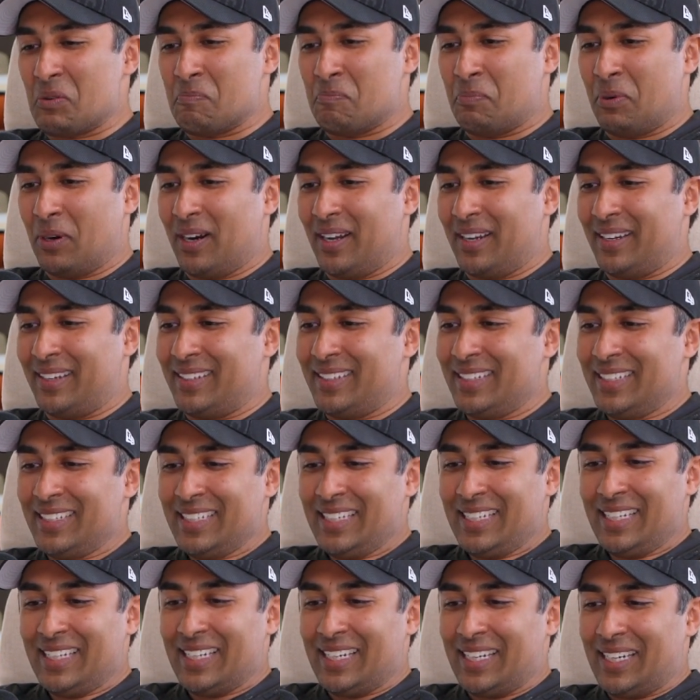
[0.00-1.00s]
But
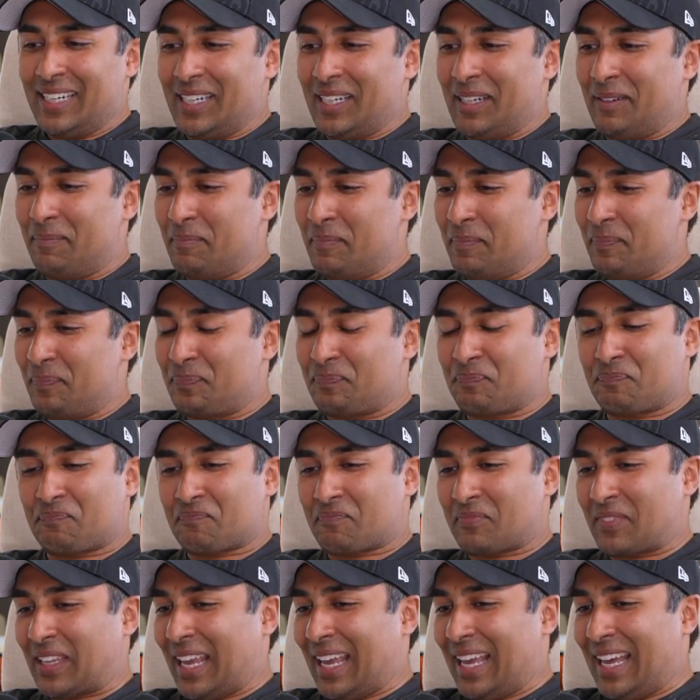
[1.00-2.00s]

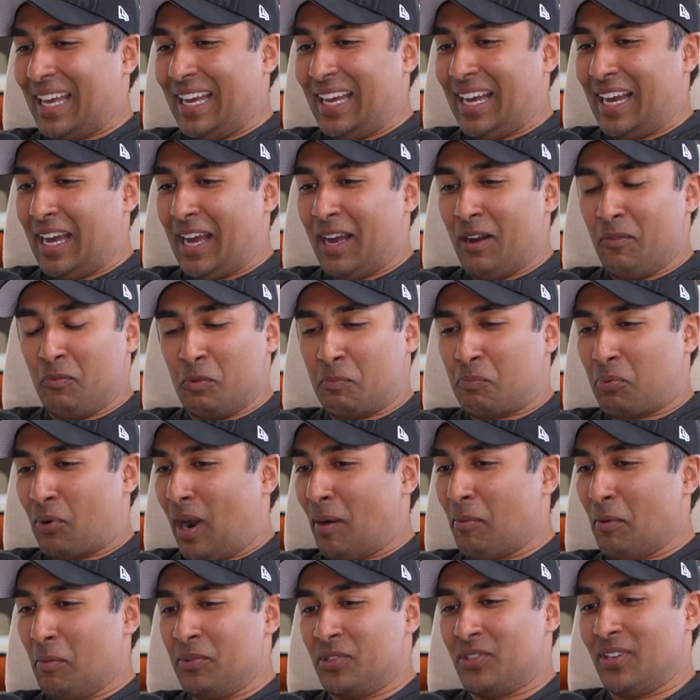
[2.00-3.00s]
I would
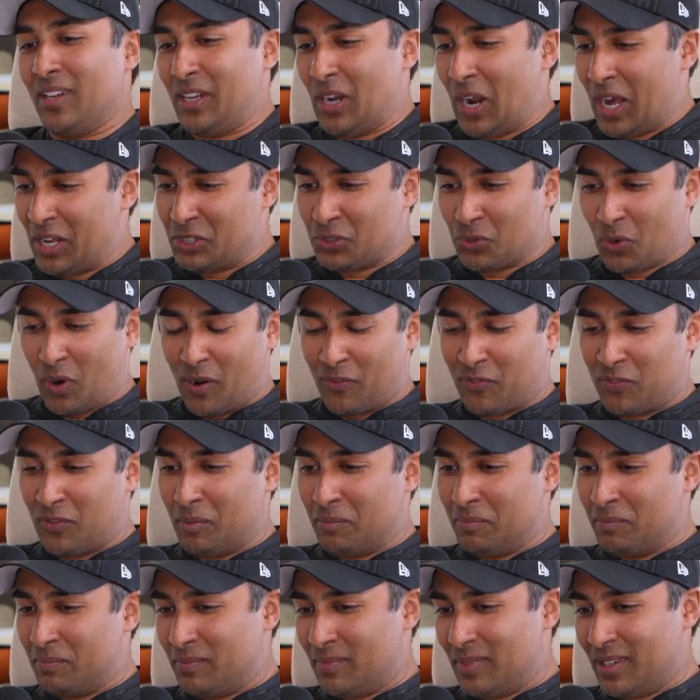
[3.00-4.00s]
probably say, I draw
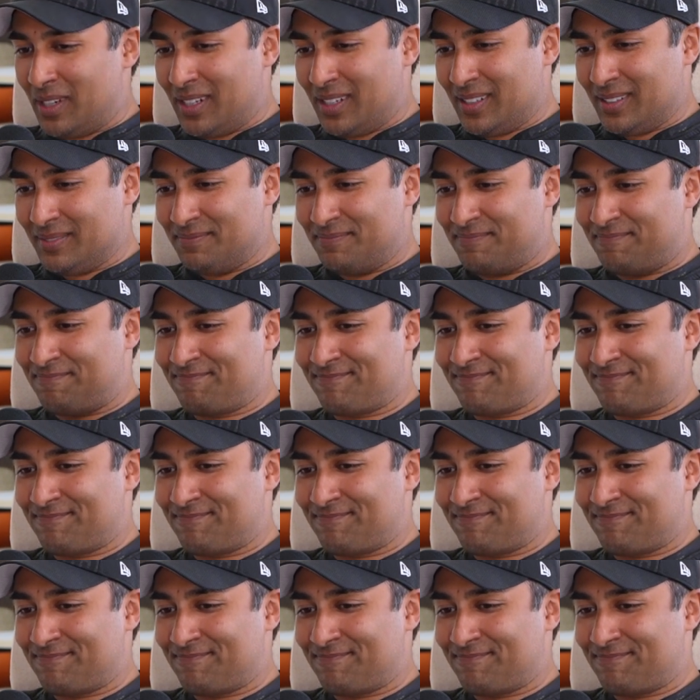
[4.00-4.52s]
from